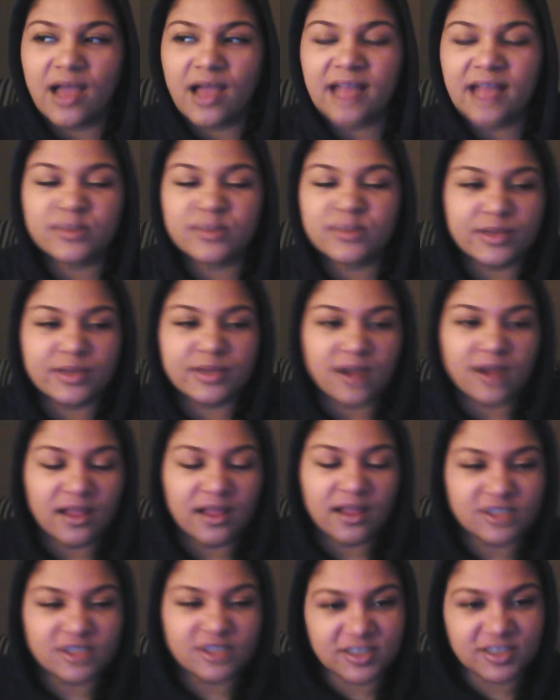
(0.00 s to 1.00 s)
I had to
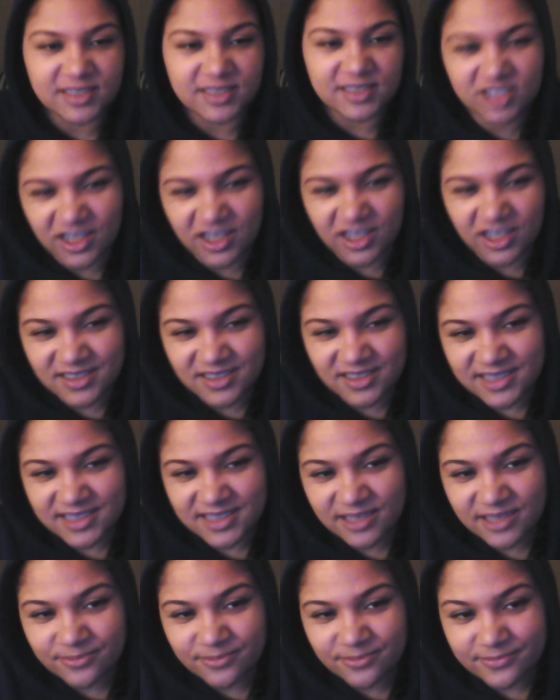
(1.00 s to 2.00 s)
acknowledge, is this
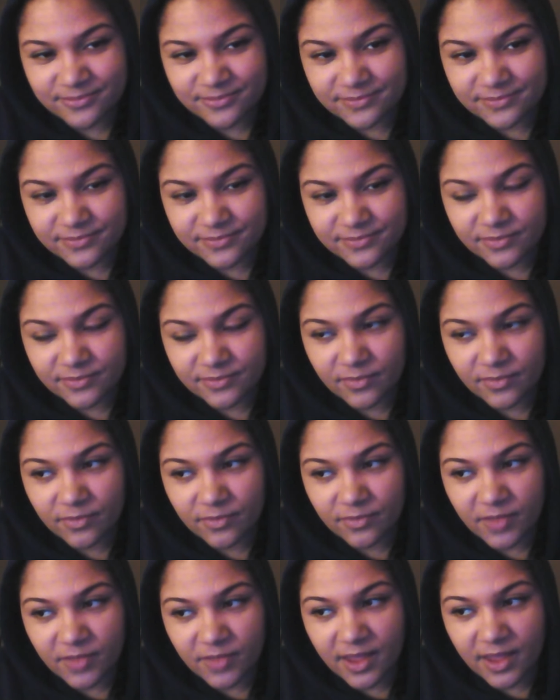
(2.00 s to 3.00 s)
jealousy?
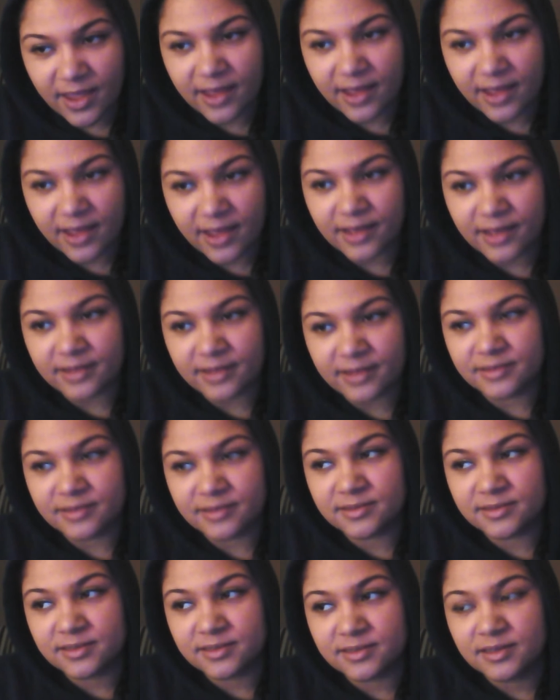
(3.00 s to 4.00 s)

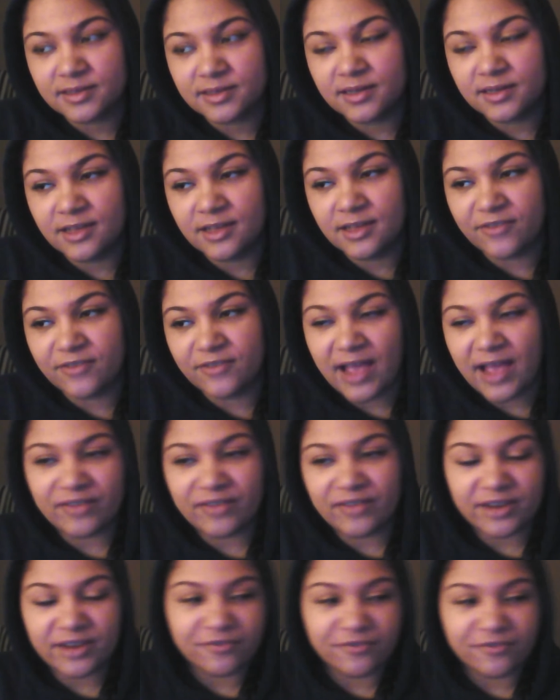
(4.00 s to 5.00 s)
And if I
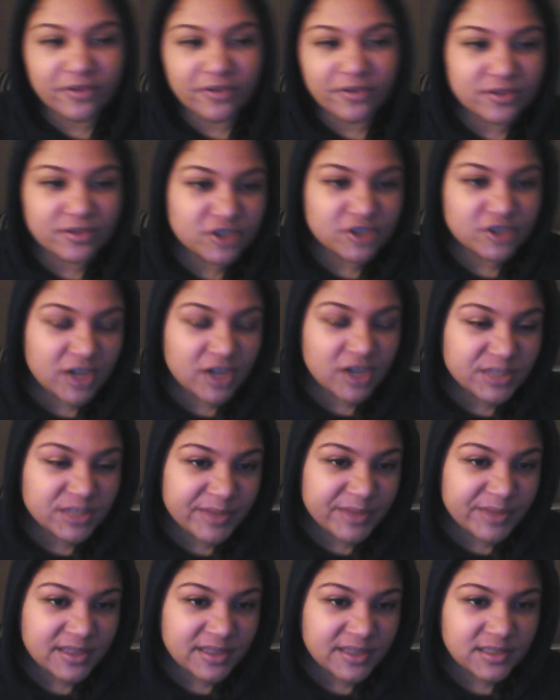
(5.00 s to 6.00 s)
have any further
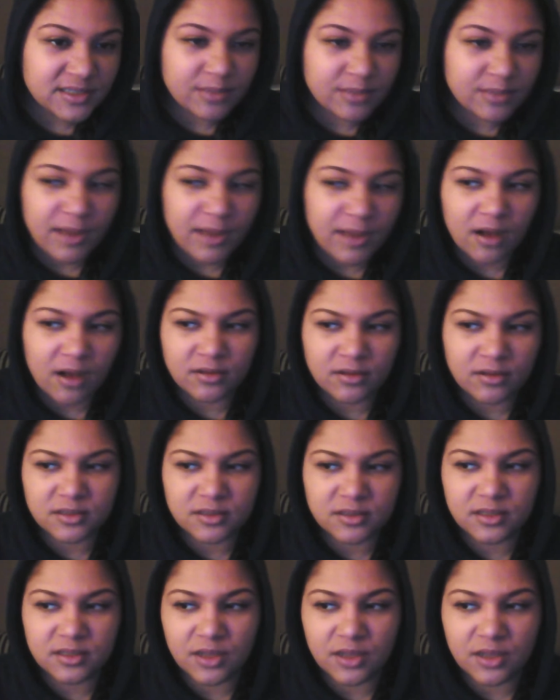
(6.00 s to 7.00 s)
judgments
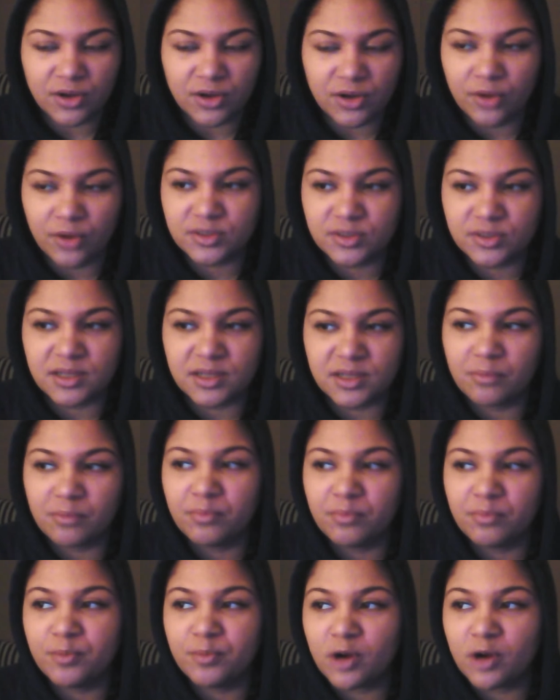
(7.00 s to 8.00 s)
about,
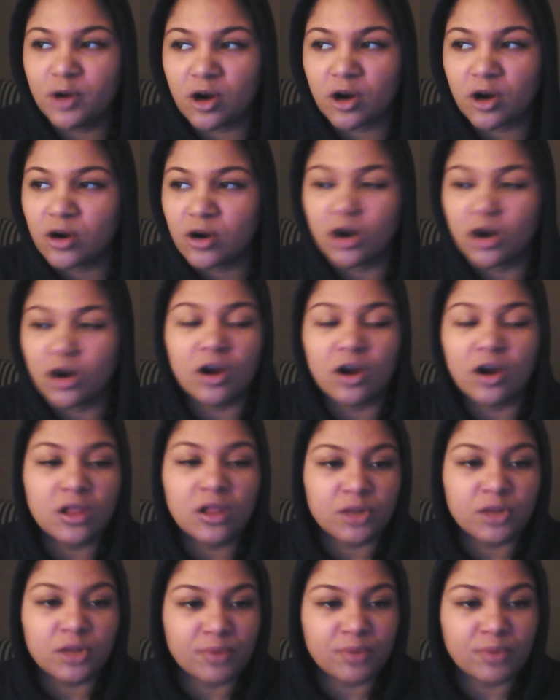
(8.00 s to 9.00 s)
some
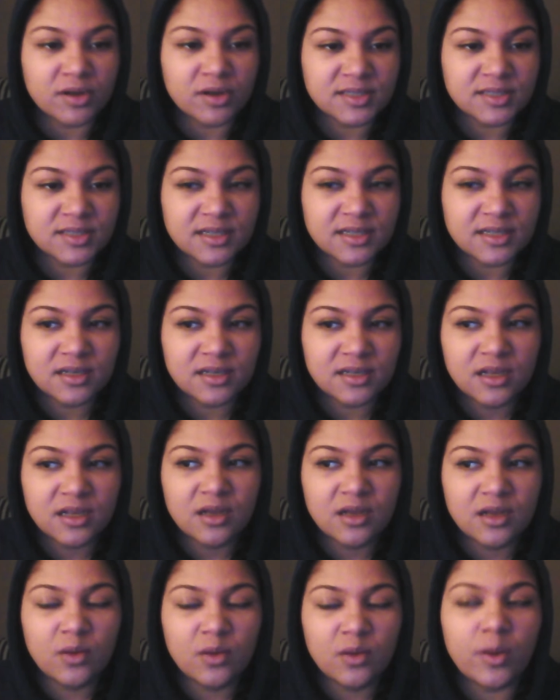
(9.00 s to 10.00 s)
girl or person,
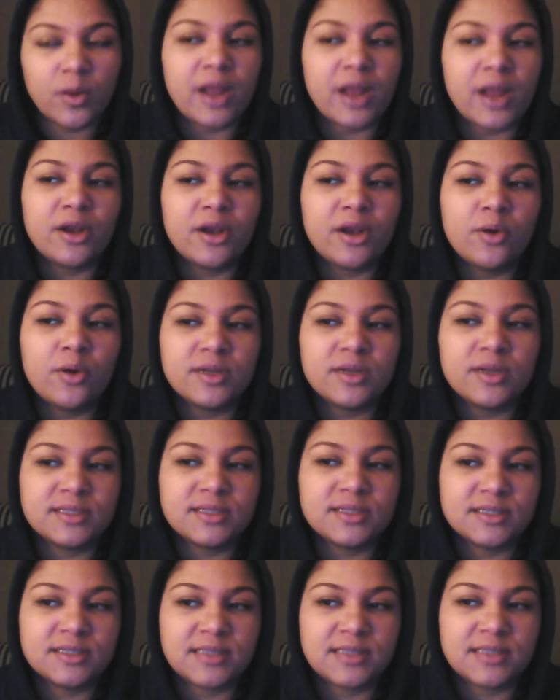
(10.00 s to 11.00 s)
what I
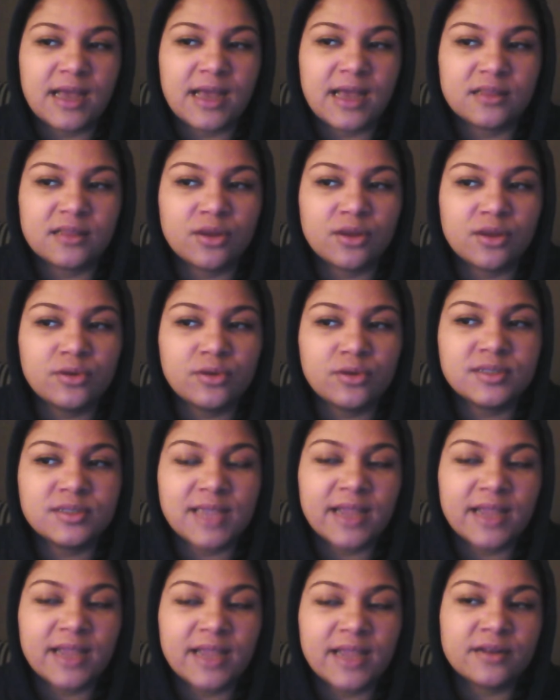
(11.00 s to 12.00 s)
notice is that
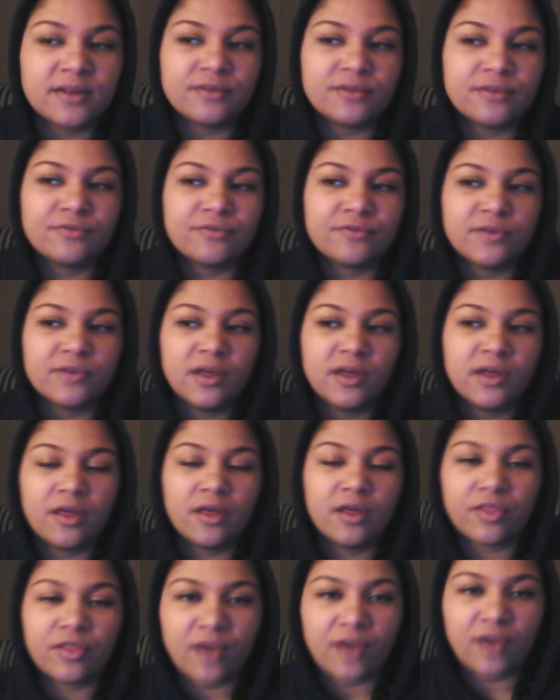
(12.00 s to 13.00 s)
those negative
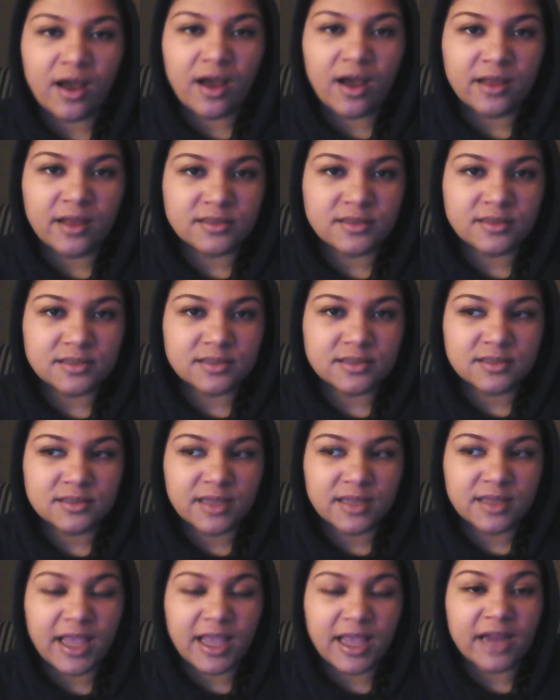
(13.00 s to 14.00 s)

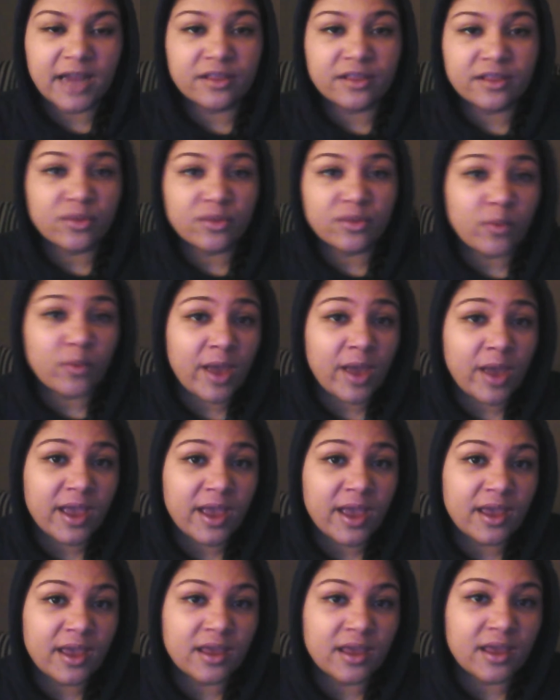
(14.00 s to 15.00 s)
thoughts get in the
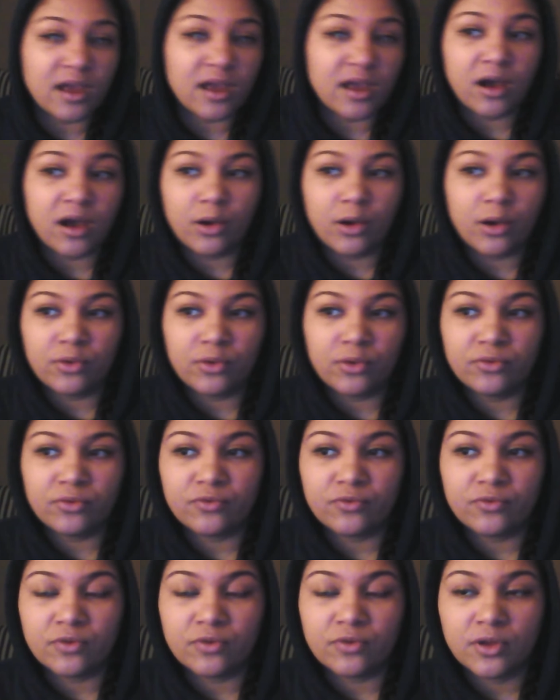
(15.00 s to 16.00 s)
way
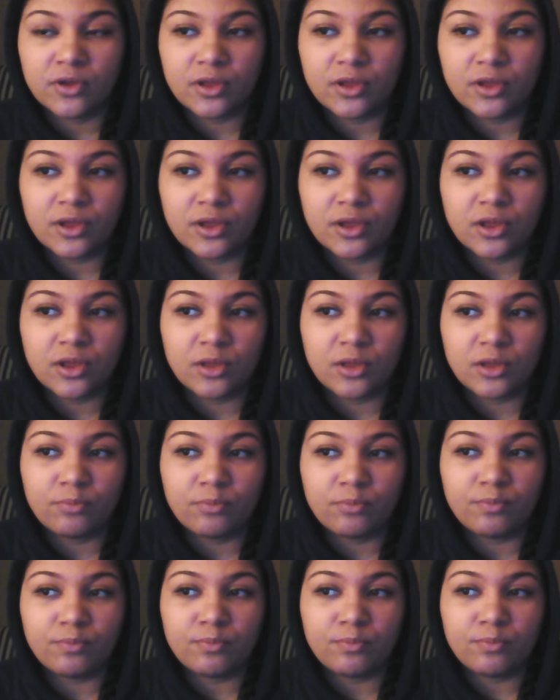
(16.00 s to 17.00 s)
of
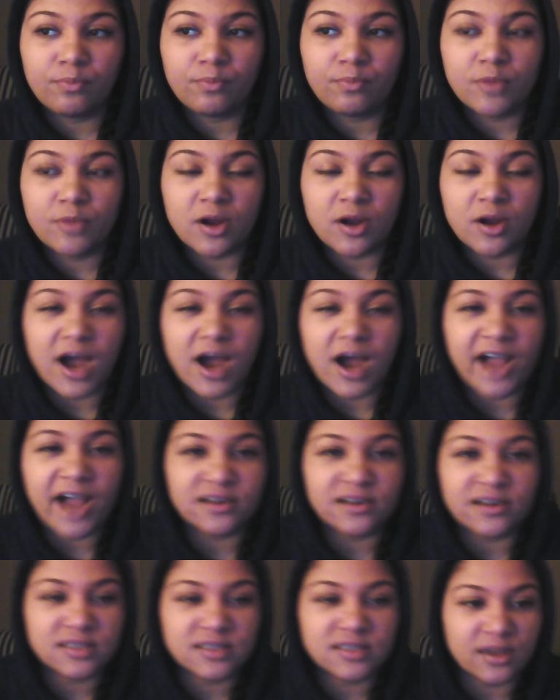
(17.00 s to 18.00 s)
your
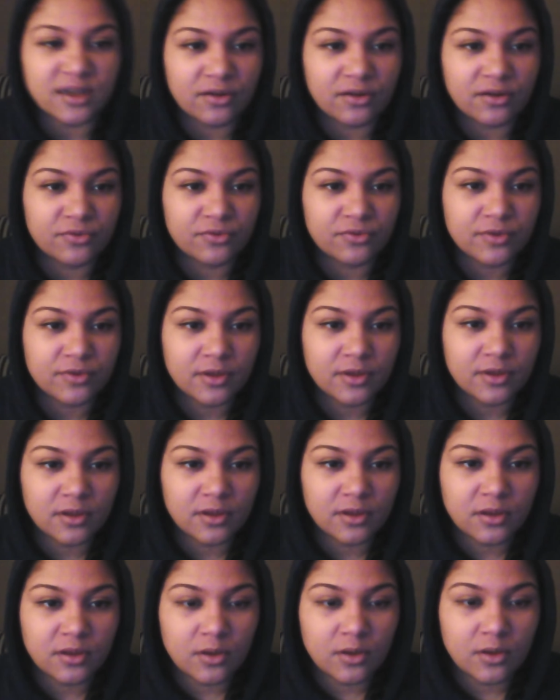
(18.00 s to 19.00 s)
higher self,
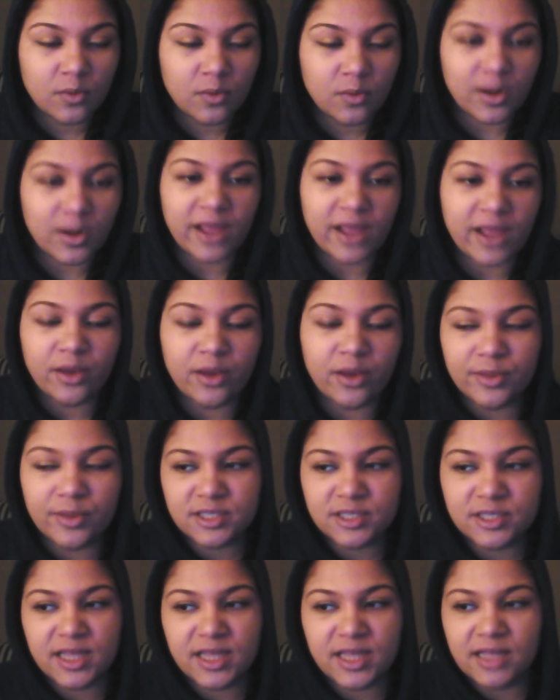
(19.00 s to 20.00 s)
When I go
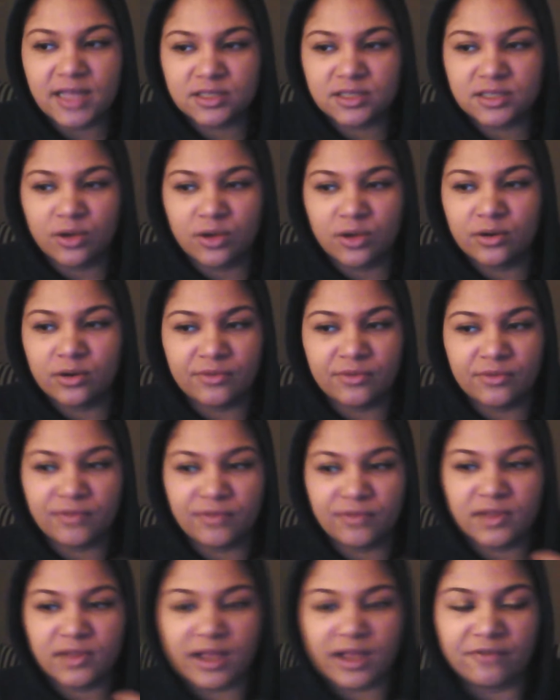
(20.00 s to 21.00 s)
into that zone of
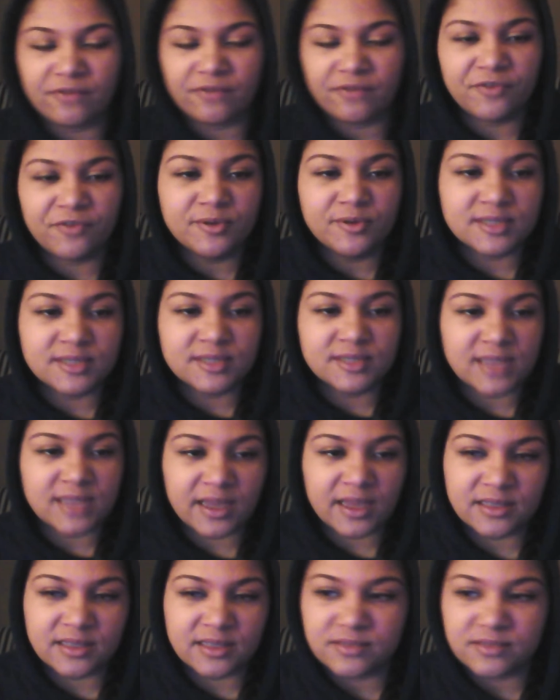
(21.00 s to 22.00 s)
even like a few
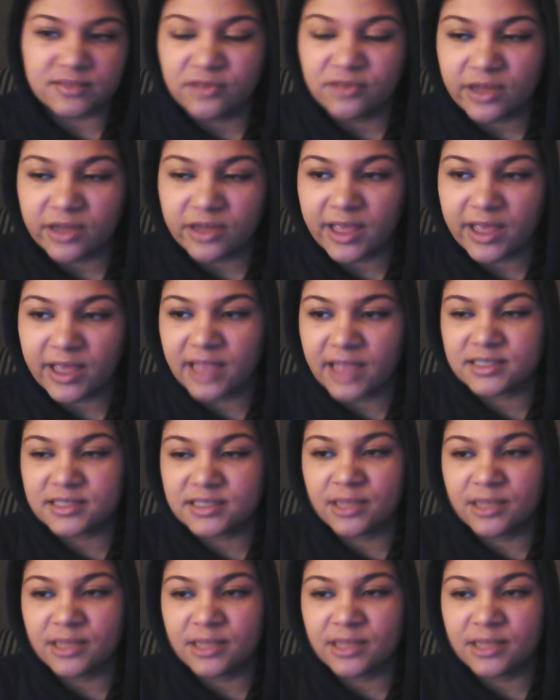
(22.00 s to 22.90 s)
seconds of looking at